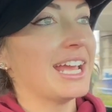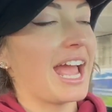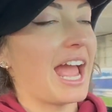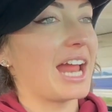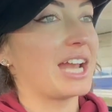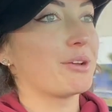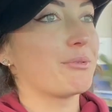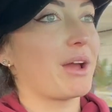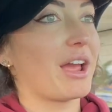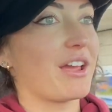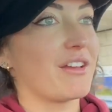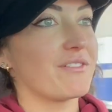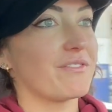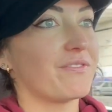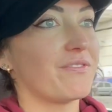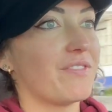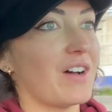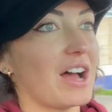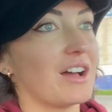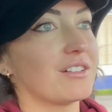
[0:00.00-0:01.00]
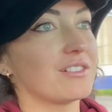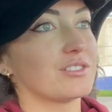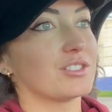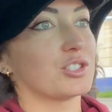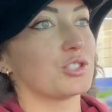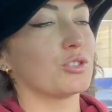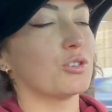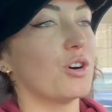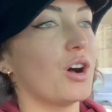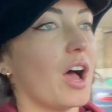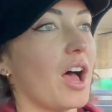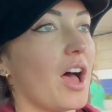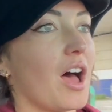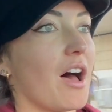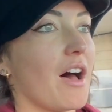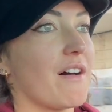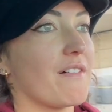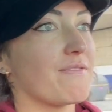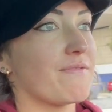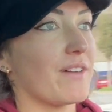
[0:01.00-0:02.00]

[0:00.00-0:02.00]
Anyway, saw her,